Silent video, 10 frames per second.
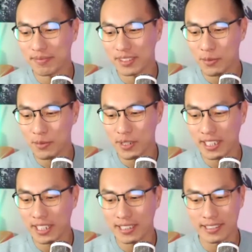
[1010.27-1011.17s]

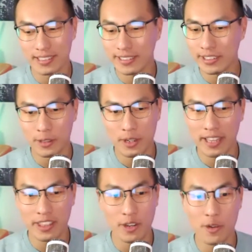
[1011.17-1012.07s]
working,
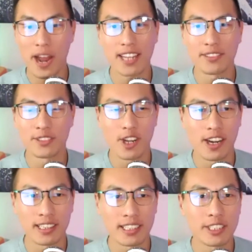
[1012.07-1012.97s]
at the crack of
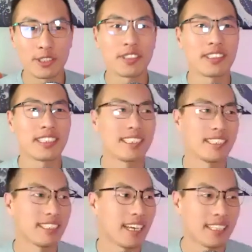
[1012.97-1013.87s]
dawn, literally
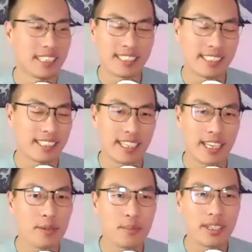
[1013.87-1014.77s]
at like 6
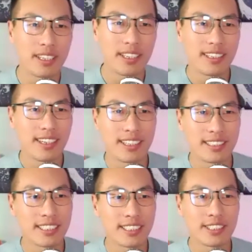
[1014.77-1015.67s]
a.m.
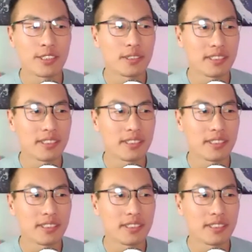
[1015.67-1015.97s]
until